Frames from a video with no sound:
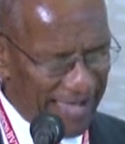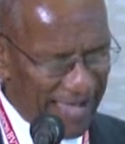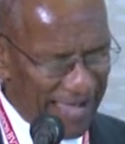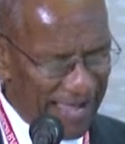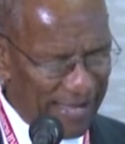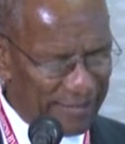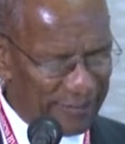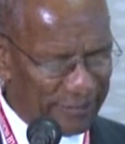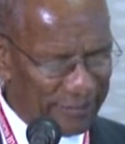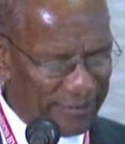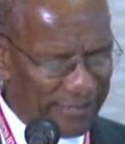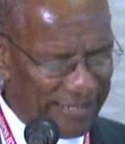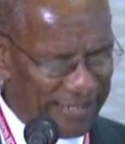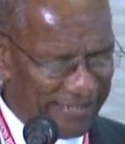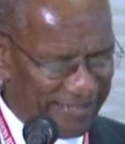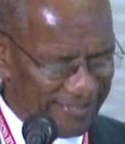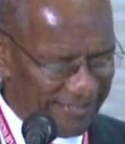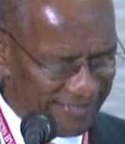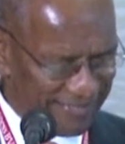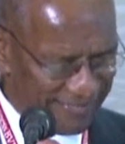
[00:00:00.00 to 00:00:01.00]
I know
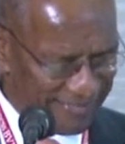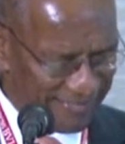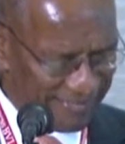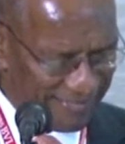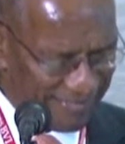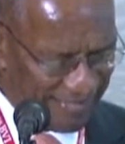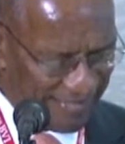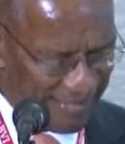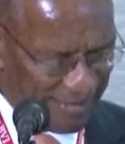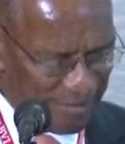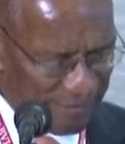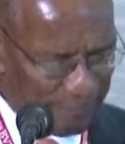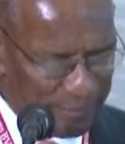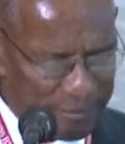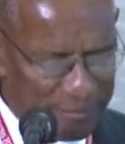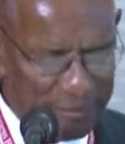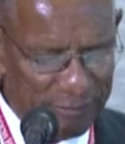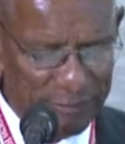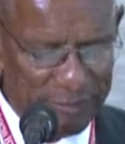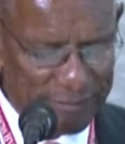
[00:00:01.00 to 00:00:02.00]
that,
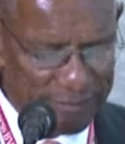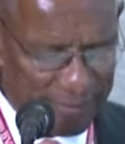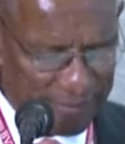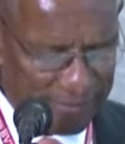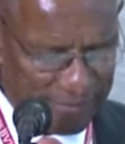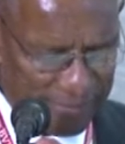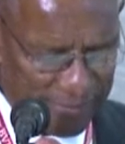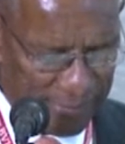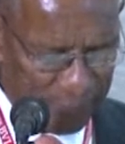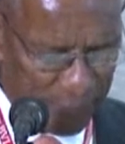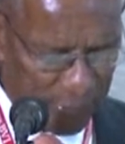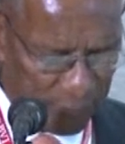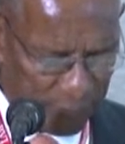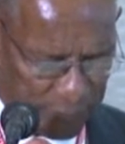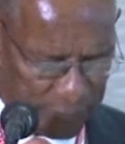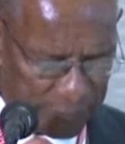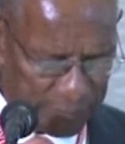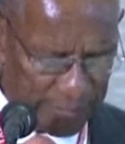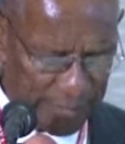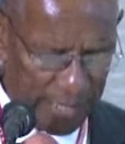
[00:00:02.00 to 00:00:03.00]
but seriously, I'm
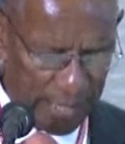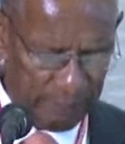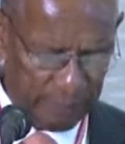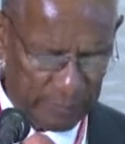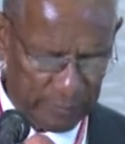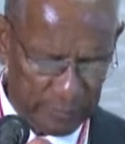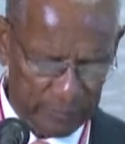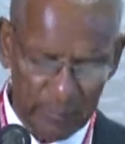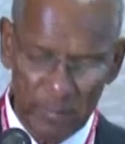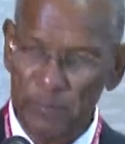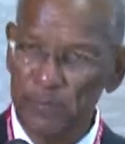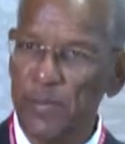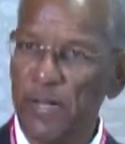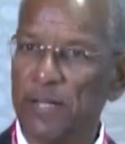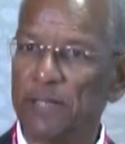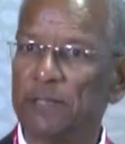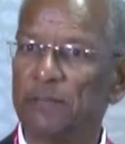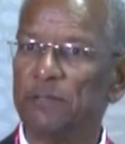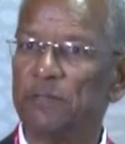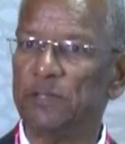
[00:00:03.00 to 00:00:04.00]
always happy to be
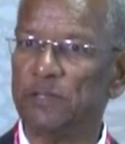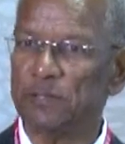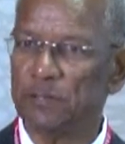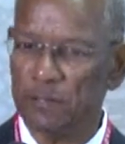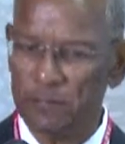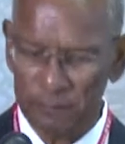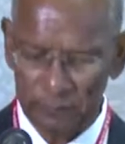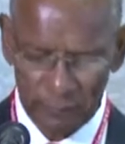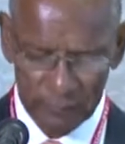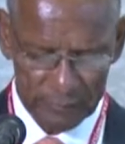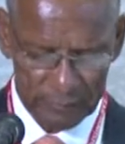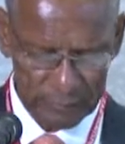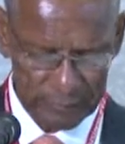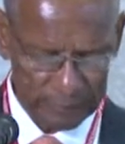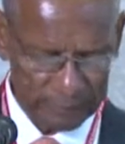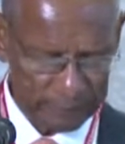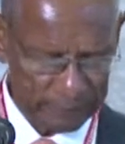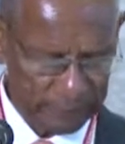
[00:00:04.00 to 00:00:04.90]
part of this conference.